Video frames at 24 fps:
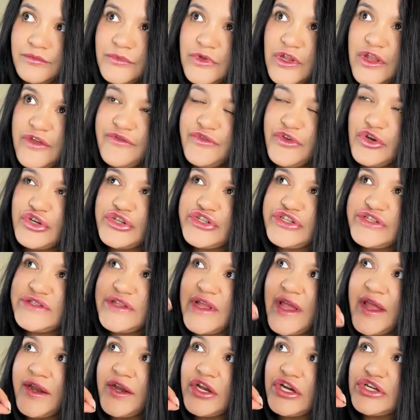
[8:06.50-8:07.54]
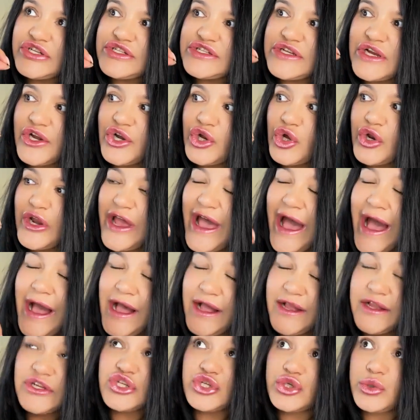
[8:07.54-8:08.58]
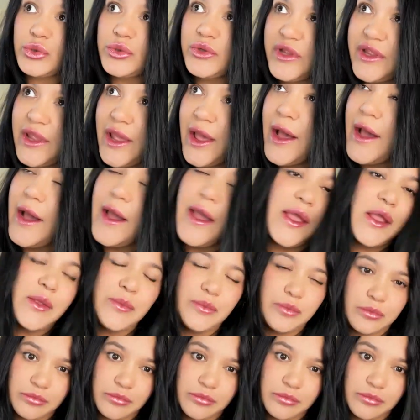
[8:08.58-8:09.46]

if your standards are not actually high,